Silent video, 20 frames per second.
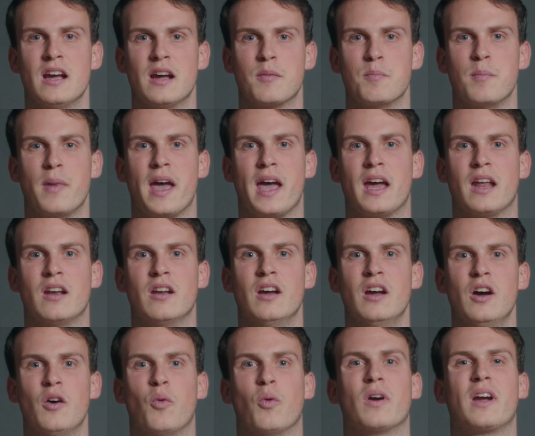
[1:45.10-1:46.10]
amen.
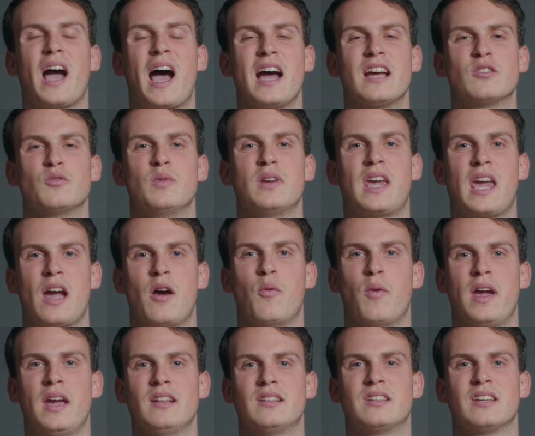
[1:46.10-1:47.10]
Well, guys, we can't
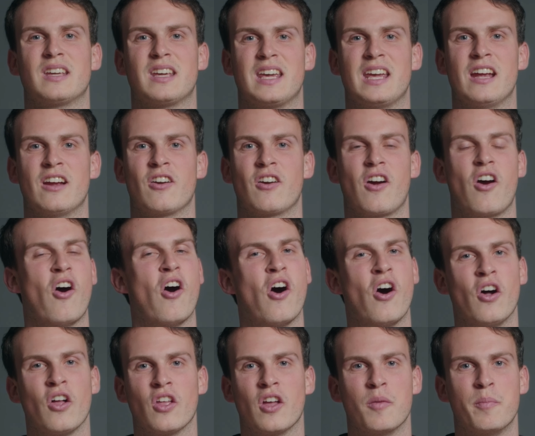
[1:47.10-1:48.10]
wait to hear
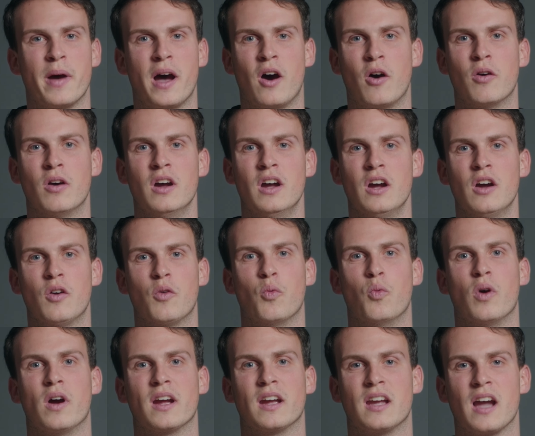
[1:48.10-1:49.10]
all about
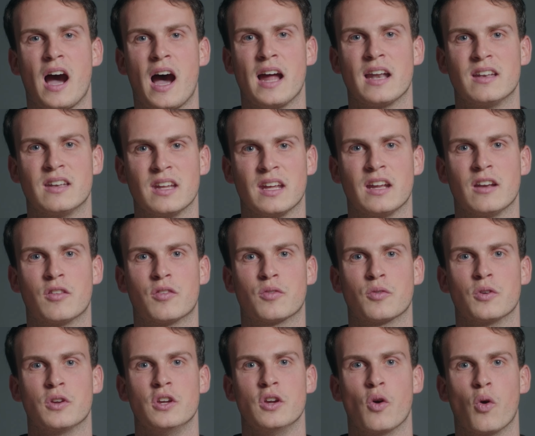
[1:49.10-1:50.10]
what God did
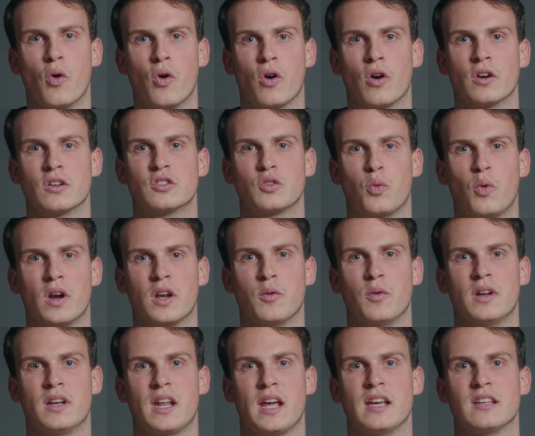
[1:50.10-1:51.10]
through your
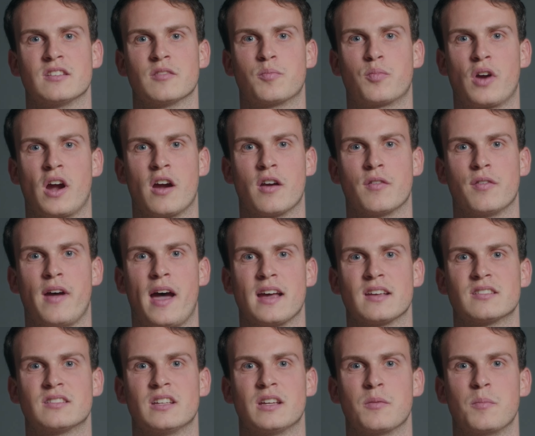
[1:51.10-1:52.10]
twenty-one days of prayer and
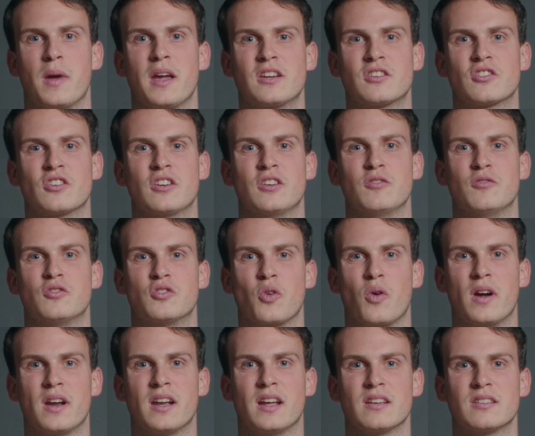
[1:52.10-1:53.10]
fasting. Make sure you
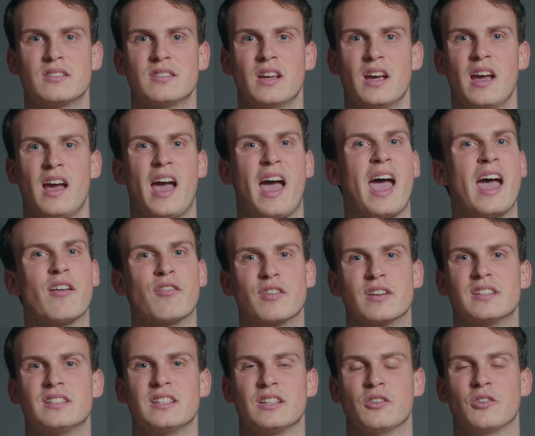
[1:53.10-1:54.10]
join us every
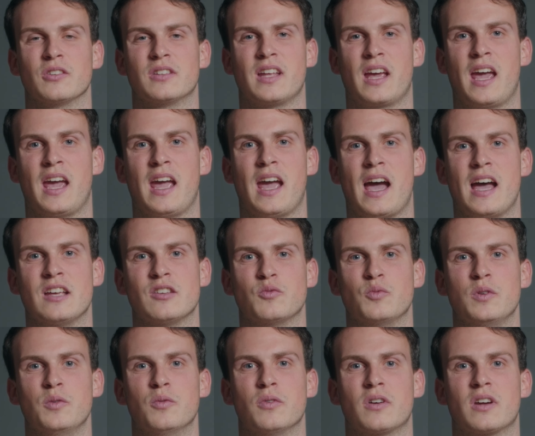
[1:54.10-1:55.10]
single day as
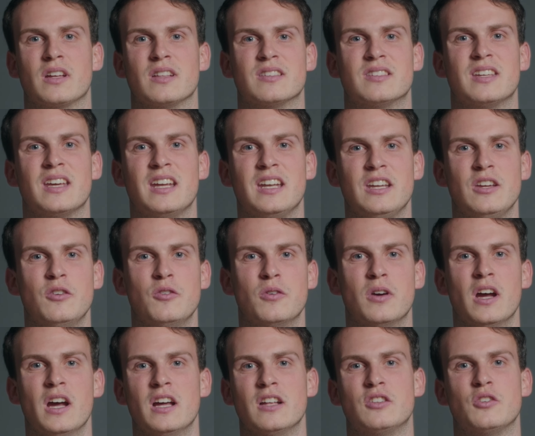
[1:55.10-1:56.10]
we will continue
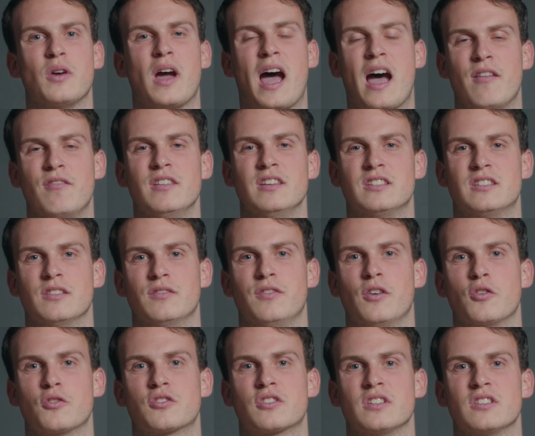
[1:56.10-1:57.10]
to have these
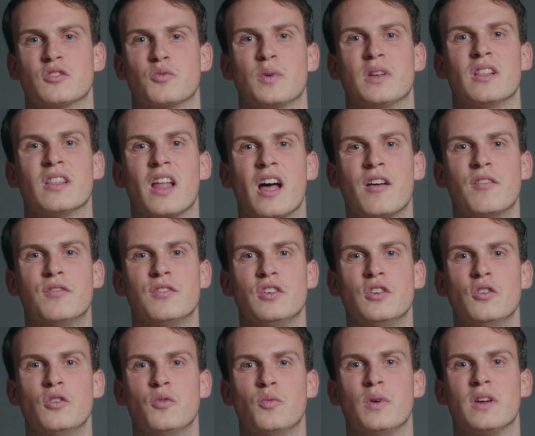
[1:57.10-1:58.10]
devotions. We love
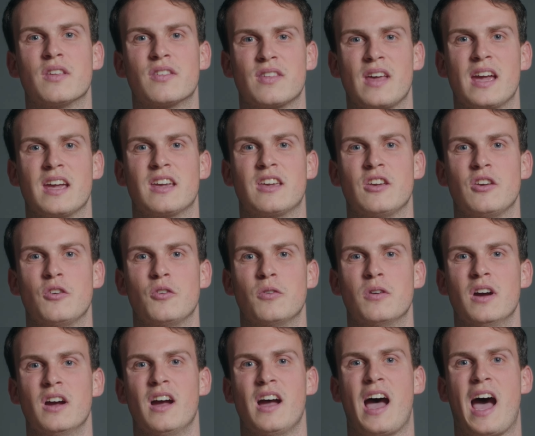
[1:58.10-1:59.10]
you. We thank you.
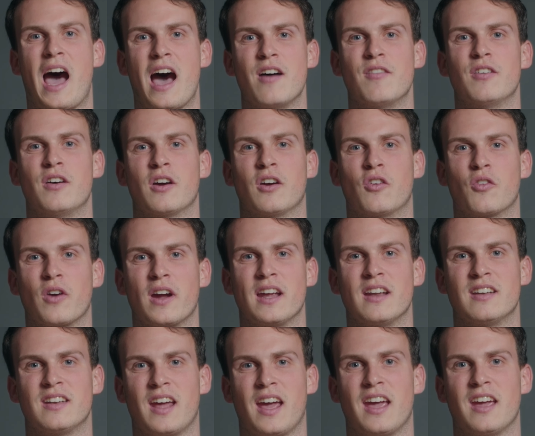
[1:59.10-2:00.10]
Have a
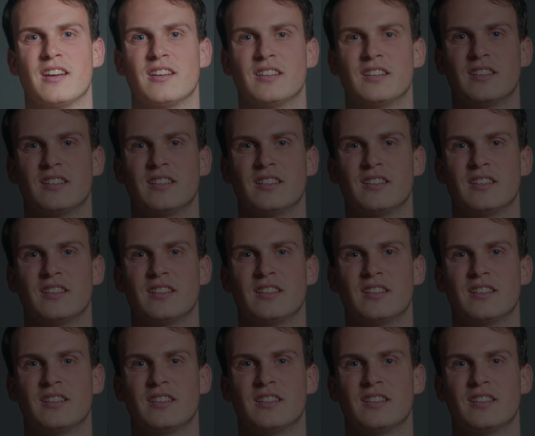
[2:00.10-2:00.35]
great day.